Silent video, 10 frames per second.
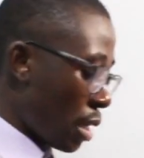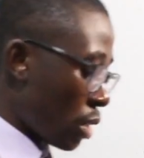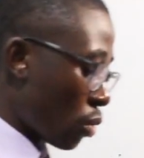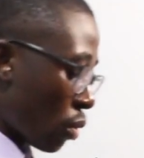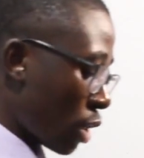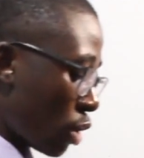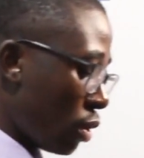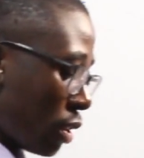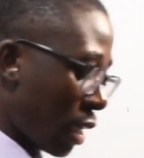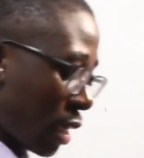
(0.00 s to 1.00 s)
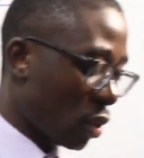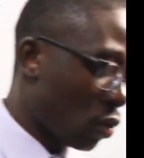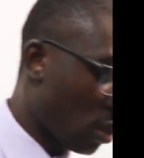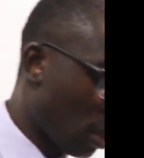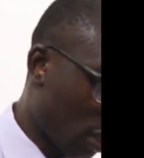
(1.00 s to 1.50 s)
So that should take us to
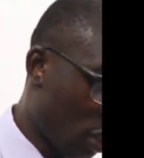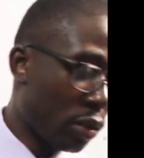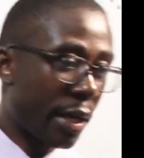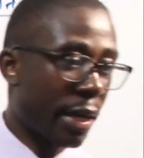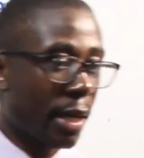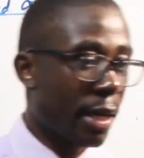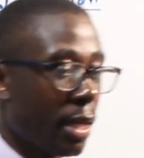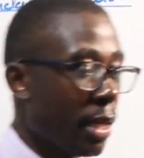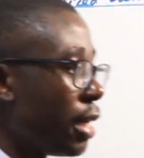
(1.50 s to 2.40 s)
number 2 directly.